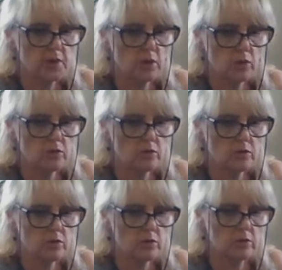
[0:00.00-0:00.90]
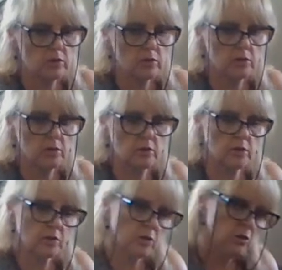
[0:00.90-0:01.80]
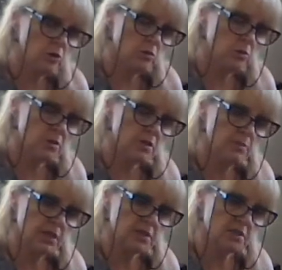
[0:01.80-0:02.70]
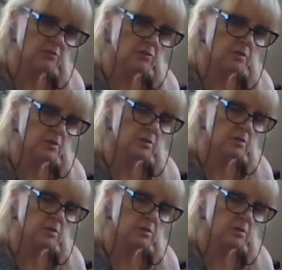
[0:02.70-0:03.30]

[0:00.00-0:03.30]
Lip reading: Because you know you want something different,